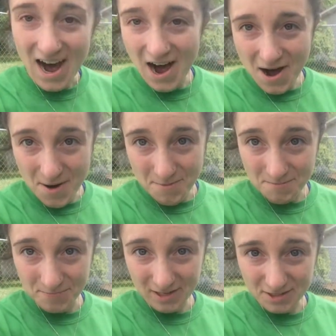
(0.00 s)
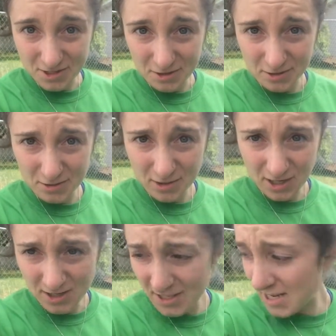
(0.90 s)
So
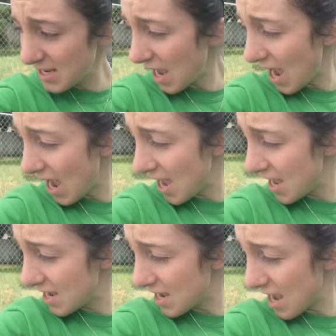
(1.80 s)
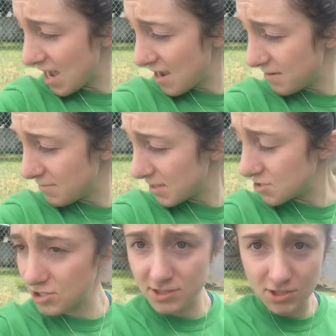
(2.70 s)
currently I am
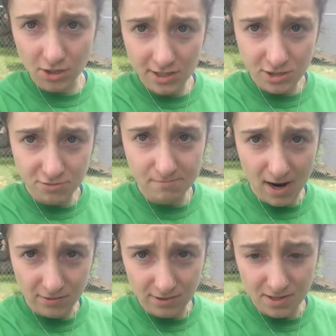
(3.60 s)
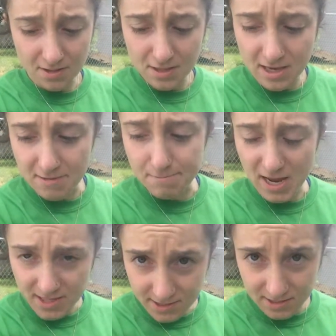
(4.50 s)
just starting to mount the
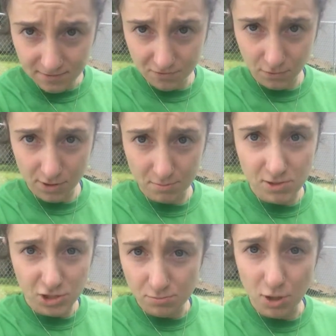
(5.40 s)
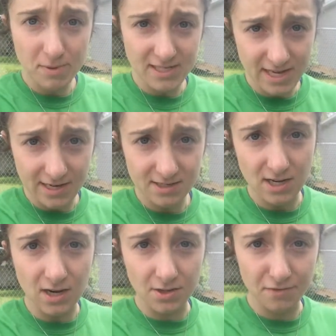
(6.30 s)
base for the two propane tanks
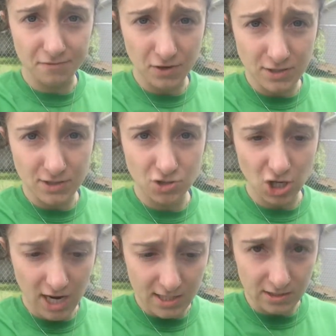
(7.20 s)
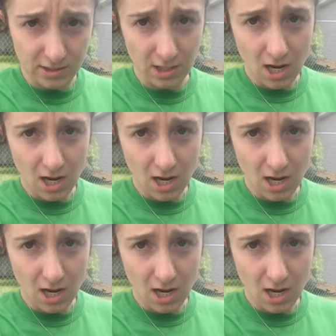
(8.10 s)
on the front triangle.